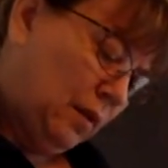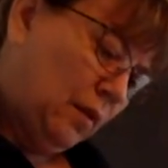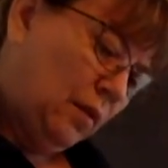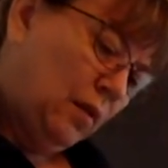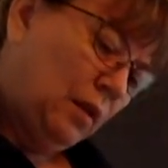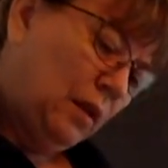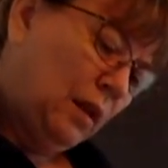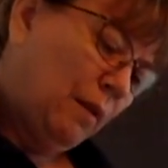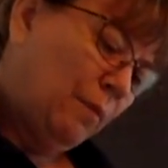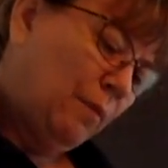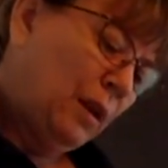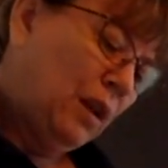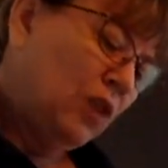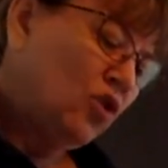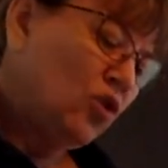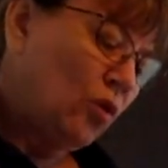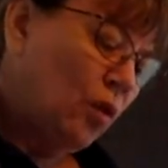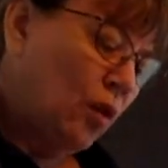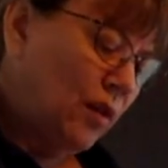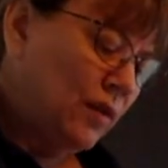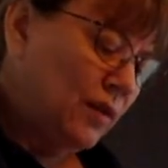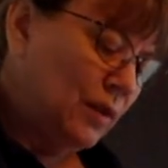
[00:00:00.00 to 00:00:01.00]
On that page,
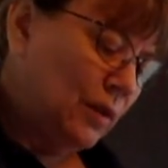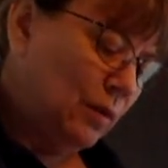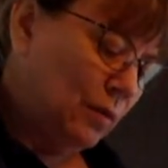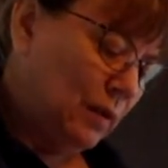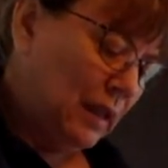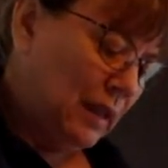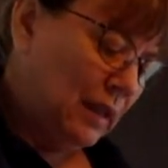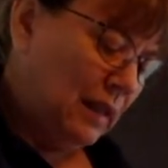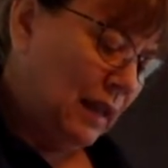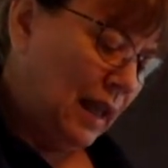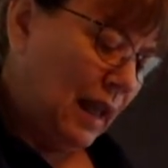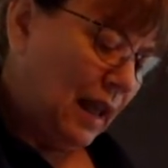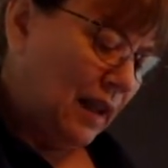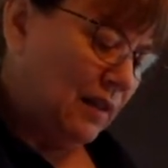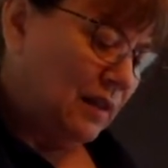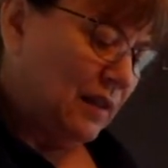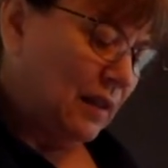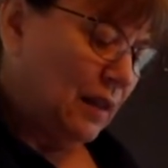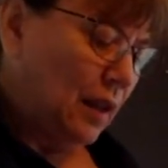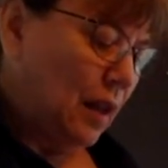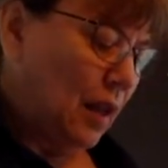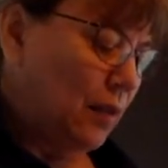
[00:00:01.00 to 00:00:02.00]
you'll also need the
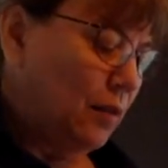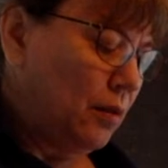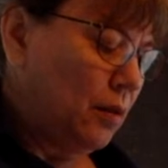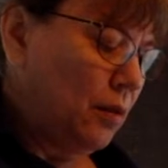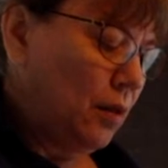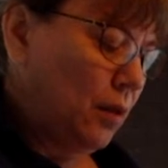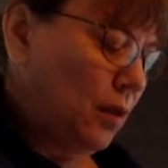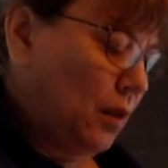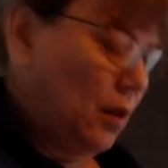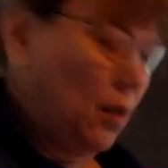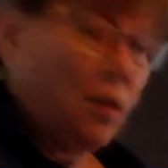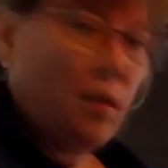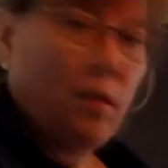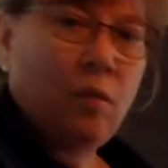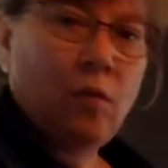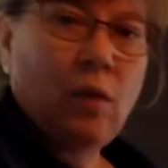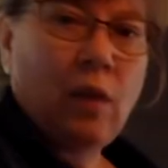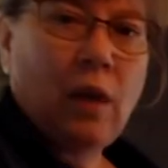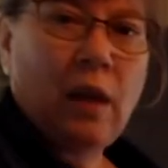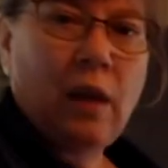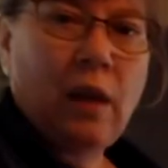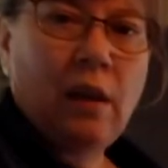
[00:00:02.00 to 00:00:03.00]
hexagon.
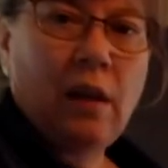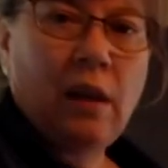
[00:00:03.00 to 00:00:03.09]
Okay?